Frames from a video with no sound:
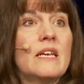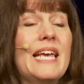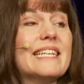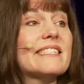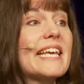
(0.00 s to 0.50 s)

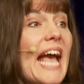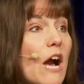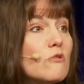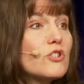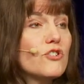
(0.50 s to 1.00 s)
it's
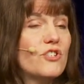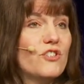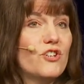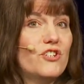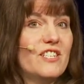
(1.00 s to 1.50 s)
counter to
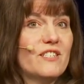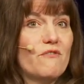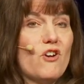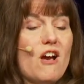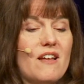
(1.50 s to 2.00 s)
the goodness
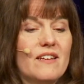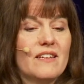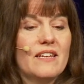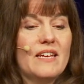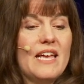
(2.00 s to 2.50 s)
of God.
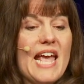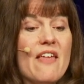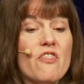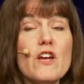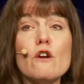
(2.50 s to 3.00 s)

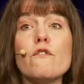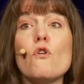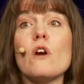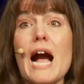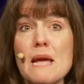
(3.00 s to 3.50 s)
And
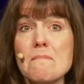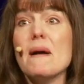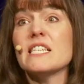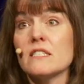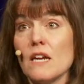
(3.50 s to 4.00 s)
therefore, I
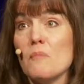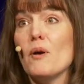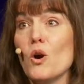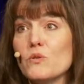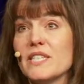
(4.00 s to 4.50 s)
must
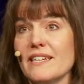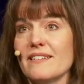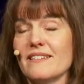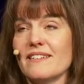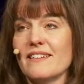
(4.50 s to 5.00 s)
oppose it.
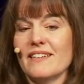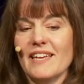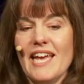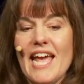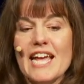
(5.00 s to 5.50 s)

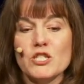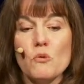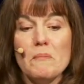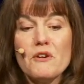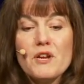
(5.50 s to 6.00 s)
And so
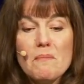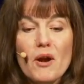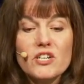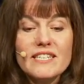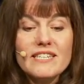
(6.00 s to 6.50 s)
Miriam
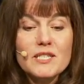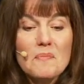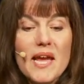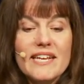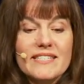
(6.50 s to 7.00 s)

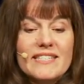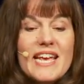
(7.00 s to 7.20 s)
participates